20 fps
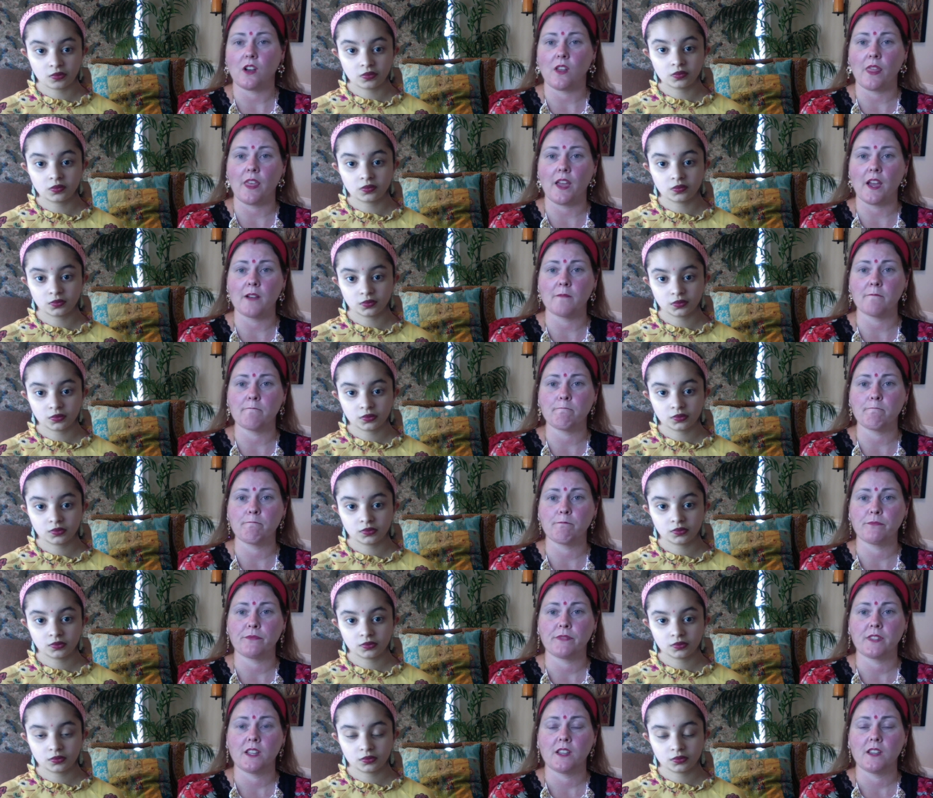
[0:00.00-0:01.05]
Speaker 1: on them.
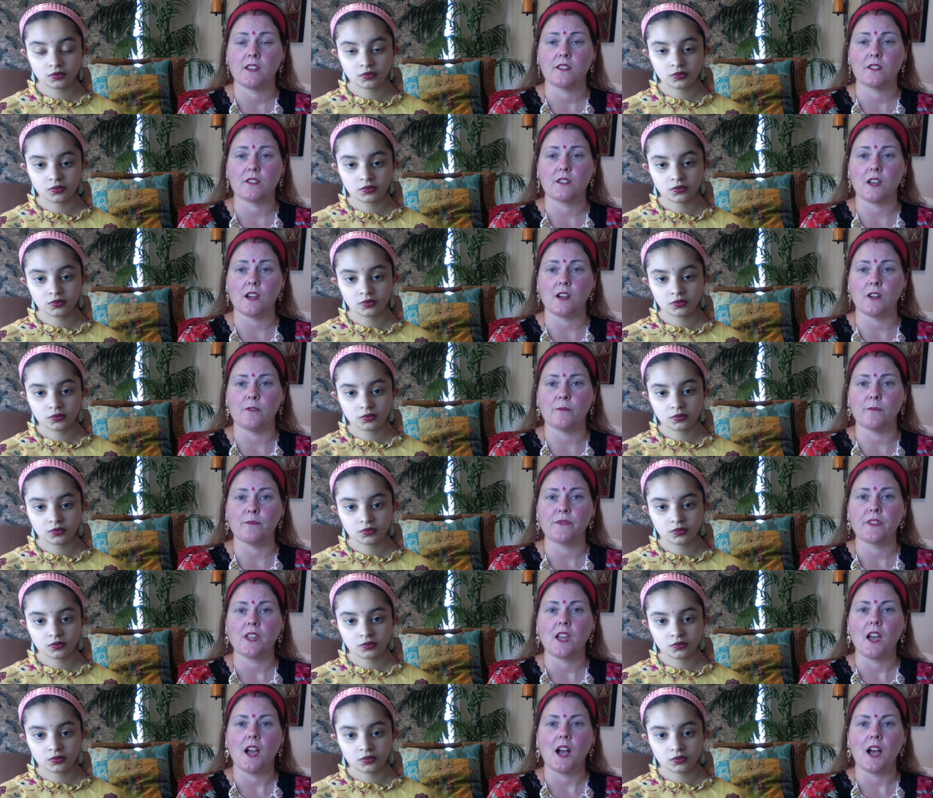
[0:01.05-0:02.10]
So,
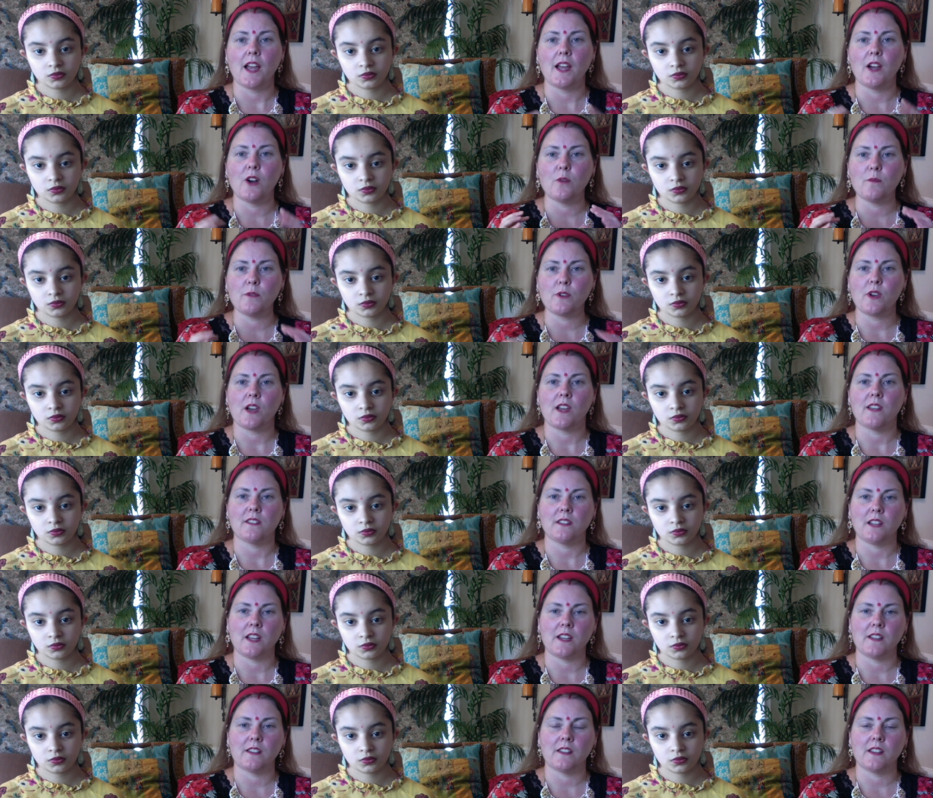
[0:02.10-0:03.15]
I hope you guys
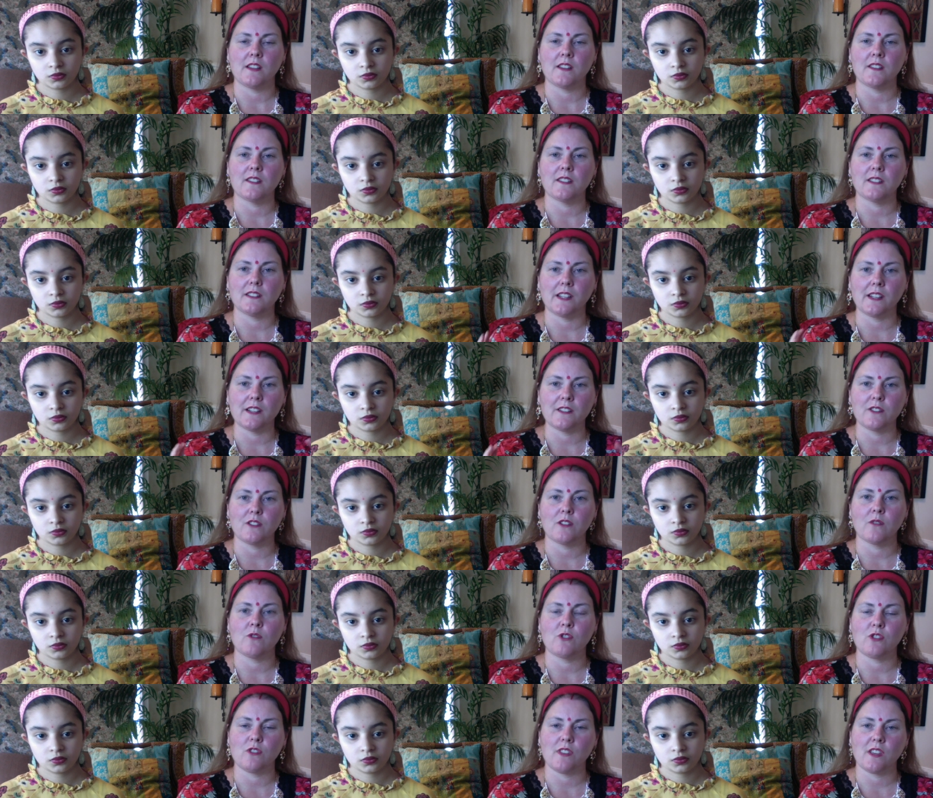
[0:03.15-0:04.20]
like this. Let us know
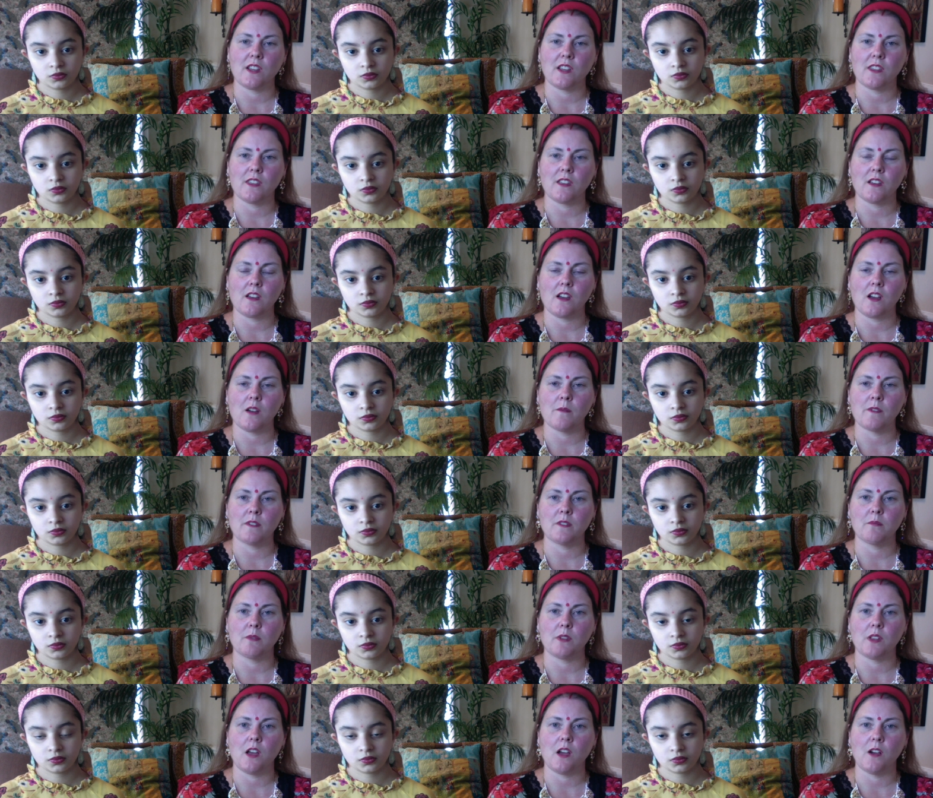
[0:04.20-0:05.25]
what you think in the comments
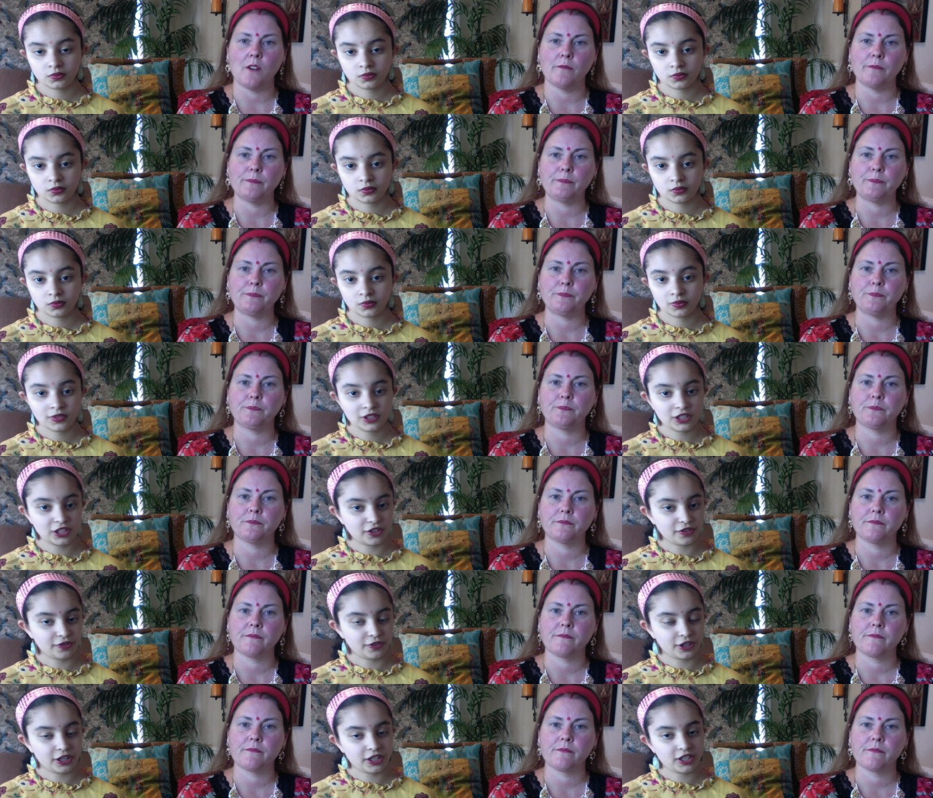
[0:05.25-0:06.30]
below.
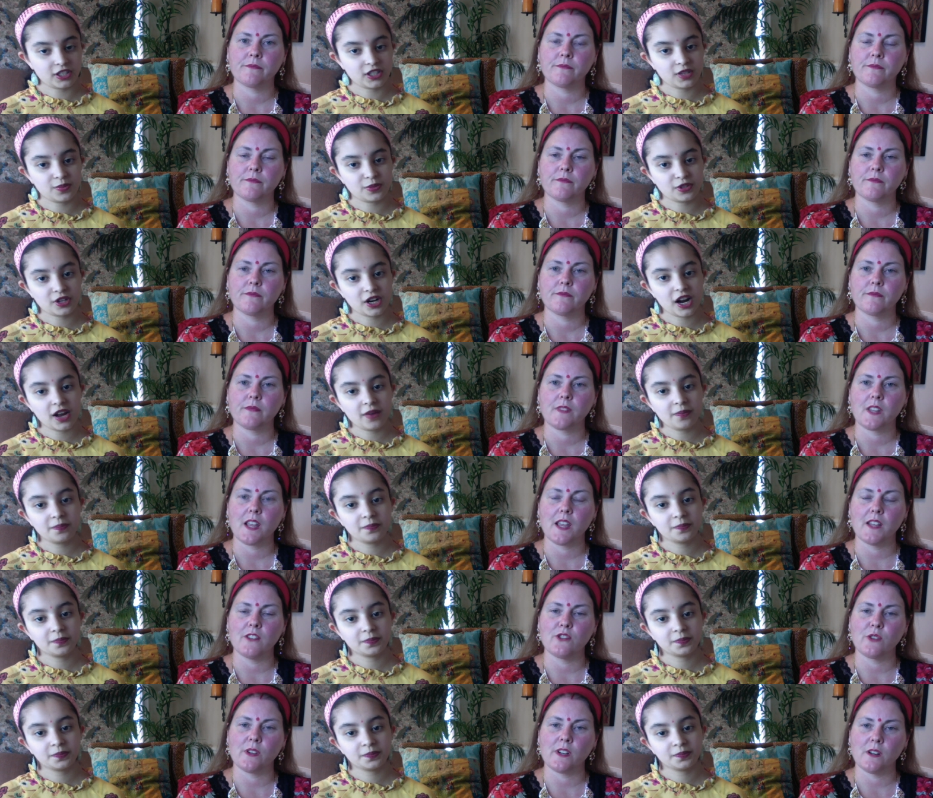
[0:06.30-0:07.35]
Speaker 2: Don't forget to subscribe
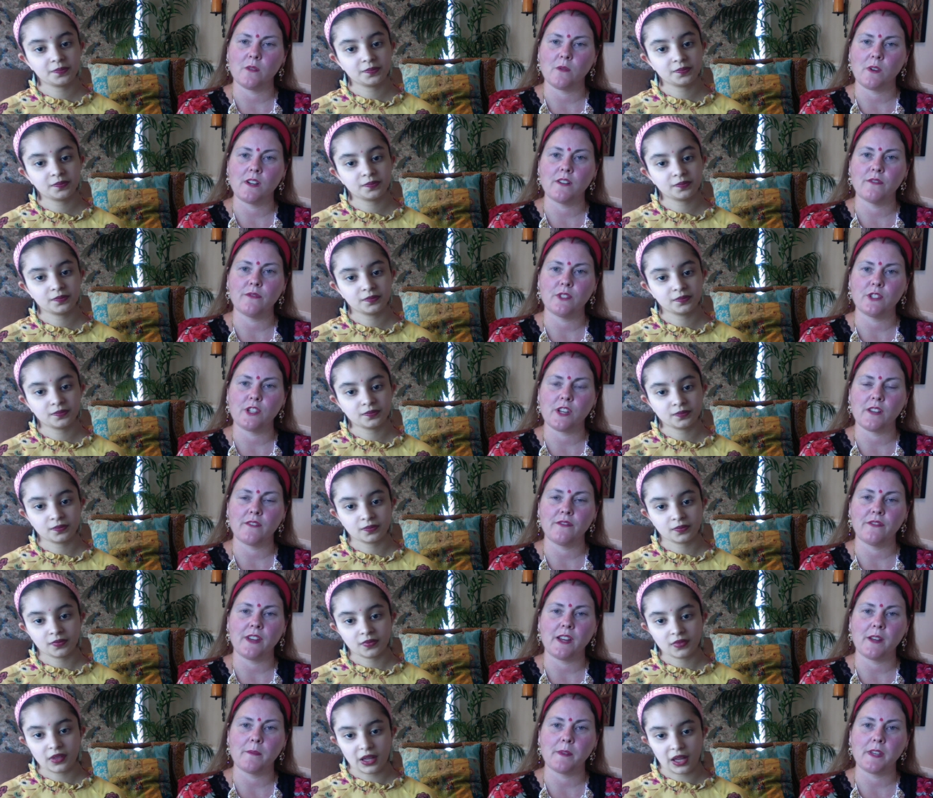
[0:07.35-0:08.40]
Speaker 1: and join our wonderful Jan
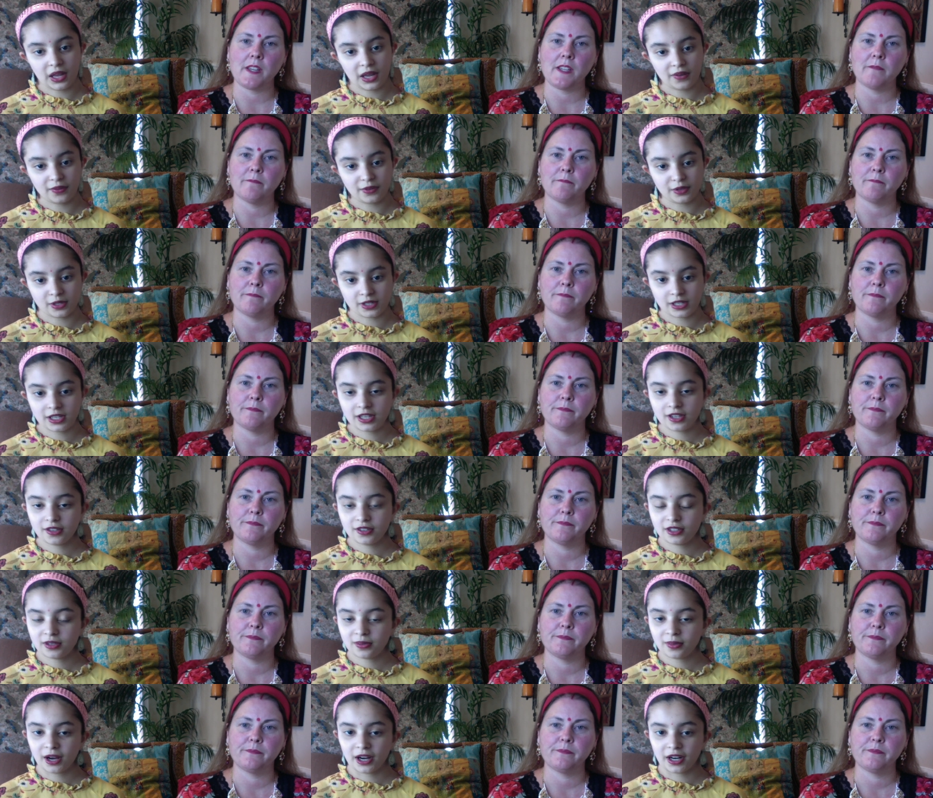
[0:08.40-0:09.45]
family. And we'll see you
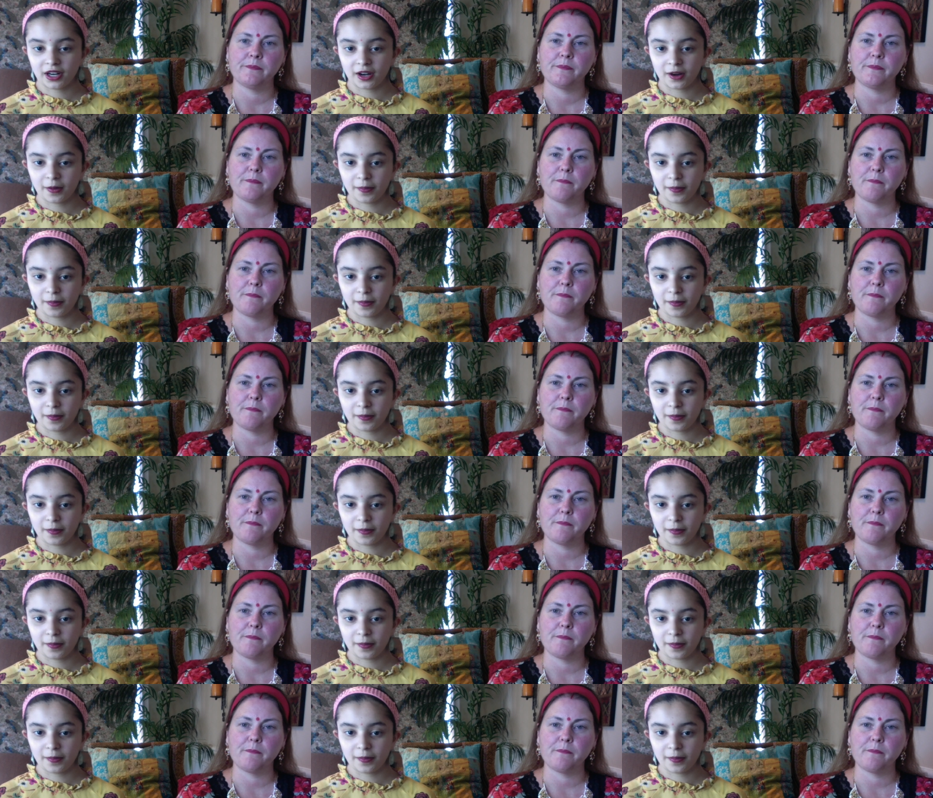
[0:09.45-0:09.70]
tomorrow.